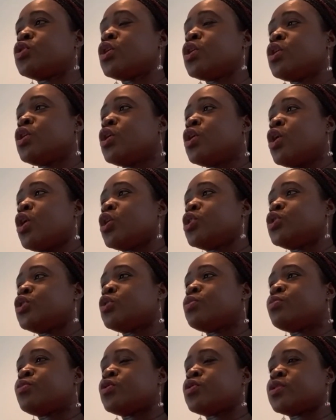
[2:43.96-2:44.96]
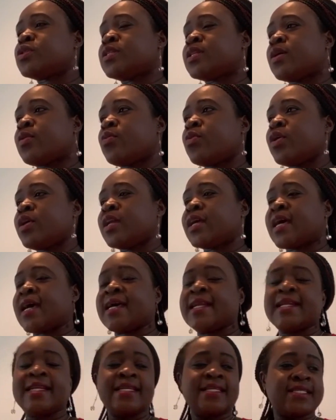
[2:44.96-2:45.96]
audiobooks that one can
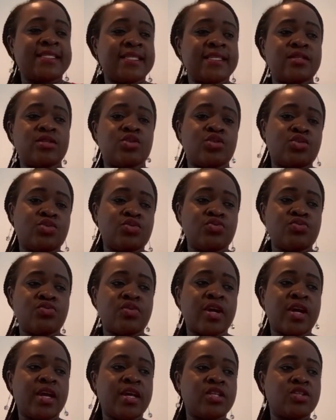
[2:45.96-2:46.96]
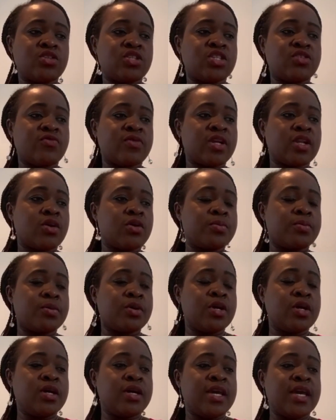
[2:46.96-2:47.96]
listen to, right, to develop
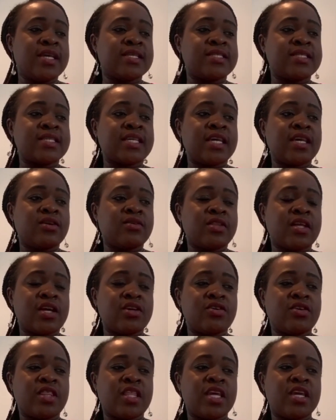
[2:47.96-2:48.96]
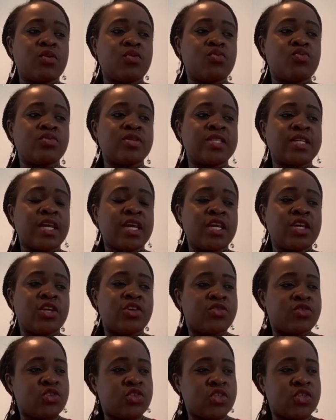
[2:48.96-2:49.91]
a skill that you think will take you to the